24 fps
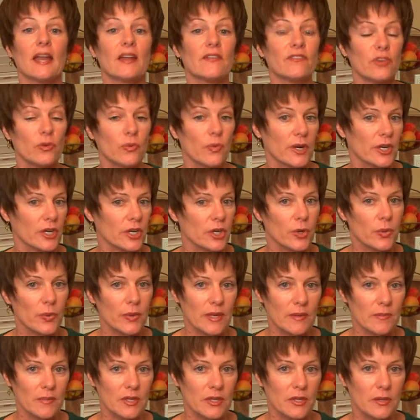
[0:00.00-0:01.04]
And if you want a
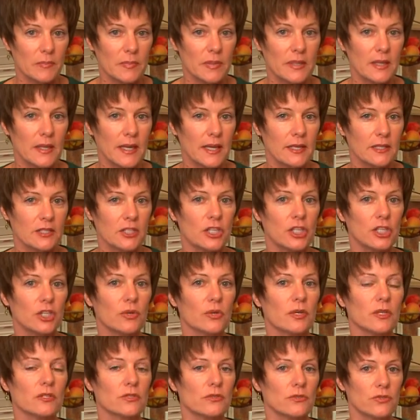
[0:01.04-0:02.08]
creamier polenta,
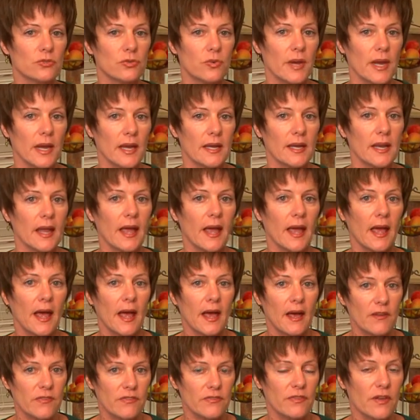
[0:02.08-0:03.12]
you can trade
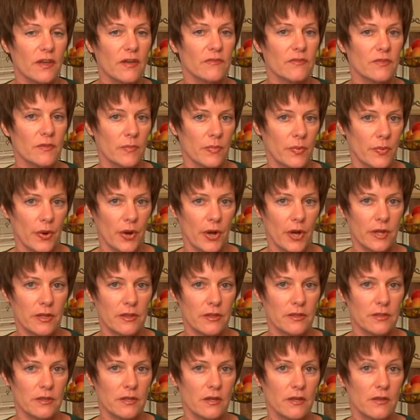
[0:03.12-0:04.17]
half of the
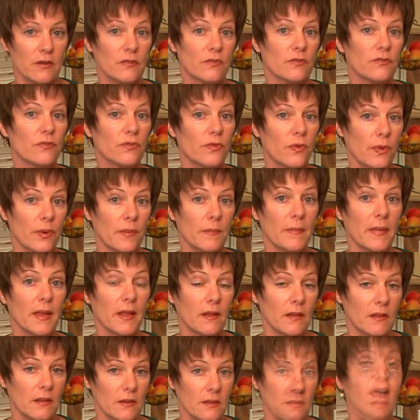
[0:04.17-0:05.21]
broth for
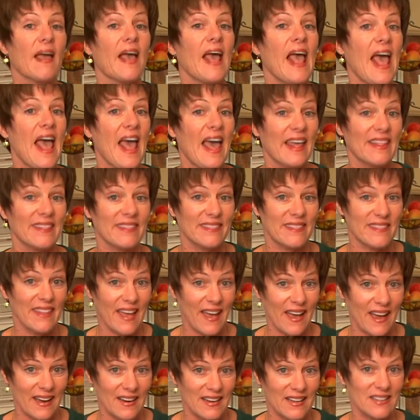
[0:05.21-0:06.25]
milk, and
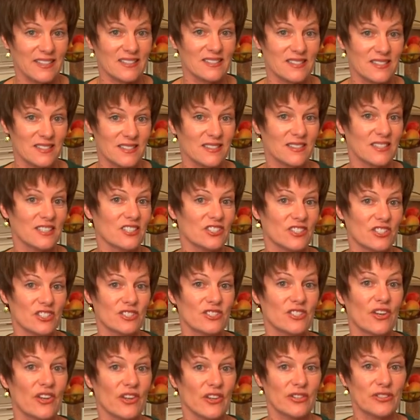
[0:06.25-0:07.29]
that is
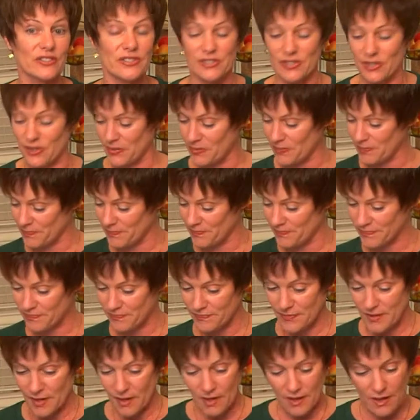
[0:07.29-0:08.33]
delicious also.
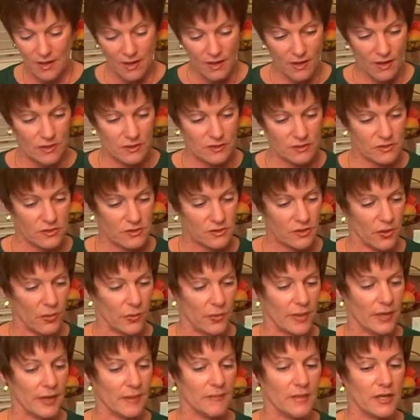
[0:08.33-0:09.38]
So
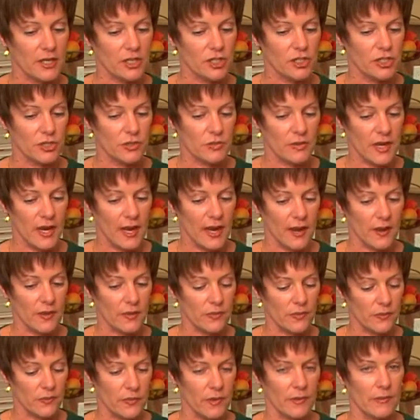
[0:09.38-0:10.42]
what I'm going to do
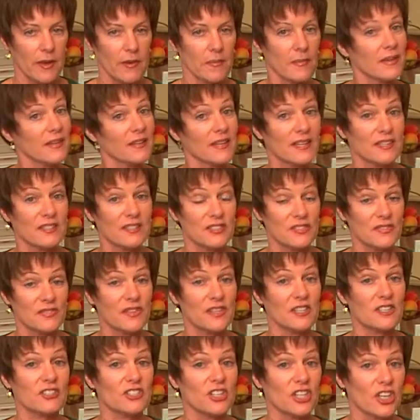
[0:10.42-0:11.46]
now, while my polenta is
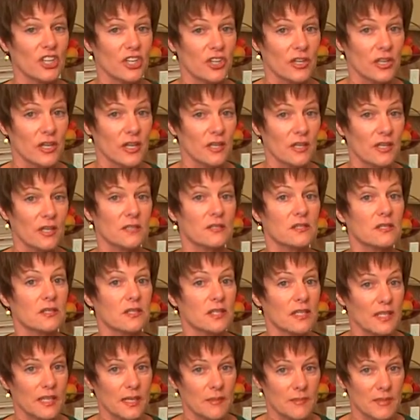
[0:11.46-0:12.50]
finishing cooking, is
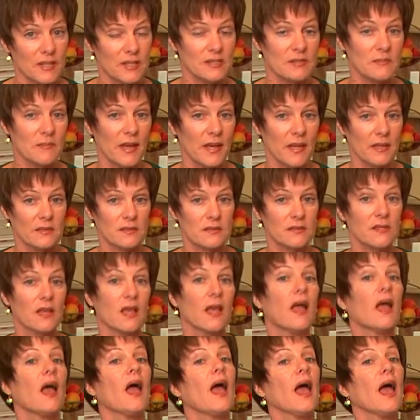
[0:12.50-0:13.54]
clean up this mess,